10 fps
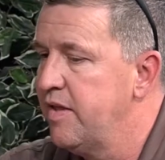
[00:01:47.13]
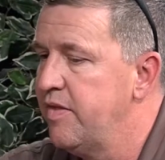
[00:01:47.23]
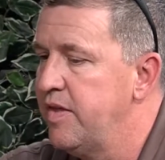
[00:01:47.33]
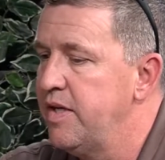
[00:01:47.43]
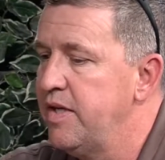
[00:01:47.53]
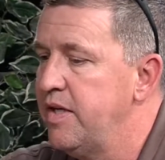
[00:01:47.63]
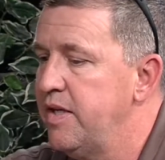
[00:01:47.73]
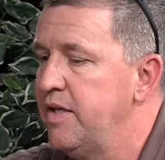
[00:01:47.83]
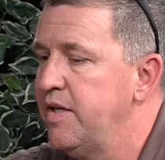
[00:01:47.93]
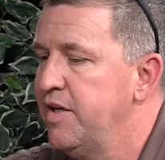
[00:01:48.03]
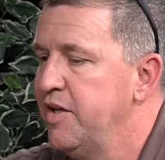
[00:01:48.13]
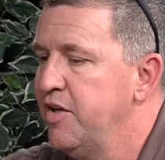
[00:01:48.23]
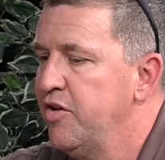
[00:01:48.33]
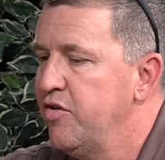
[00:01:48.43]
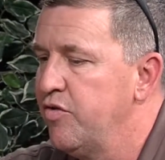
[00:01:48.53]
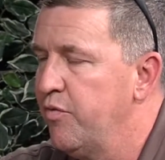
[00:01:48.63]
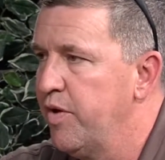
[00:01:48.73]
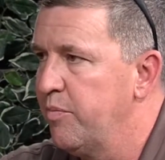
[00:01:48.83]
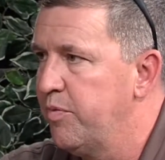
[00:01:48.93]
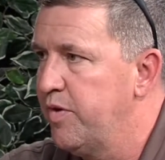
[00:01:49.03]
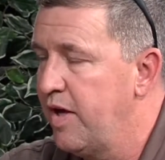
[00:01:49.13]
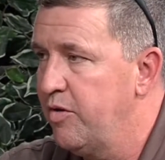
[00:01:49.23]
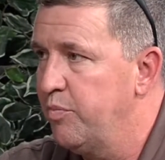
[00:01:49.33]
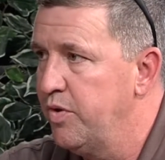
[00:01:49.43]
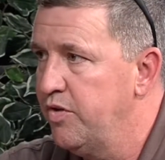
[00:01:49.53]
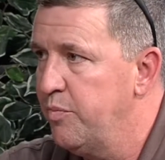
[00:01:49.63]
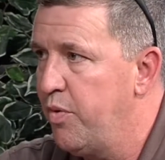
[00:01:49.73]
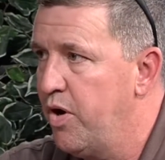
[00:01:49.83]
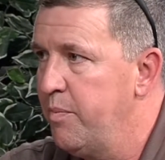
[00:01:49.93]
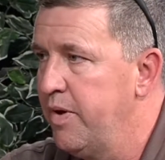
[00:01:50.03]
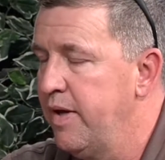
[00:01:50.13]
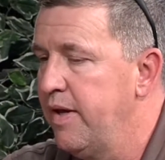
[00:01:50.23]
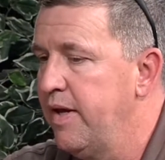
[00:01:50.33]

the Snowflake Taylor Police Department,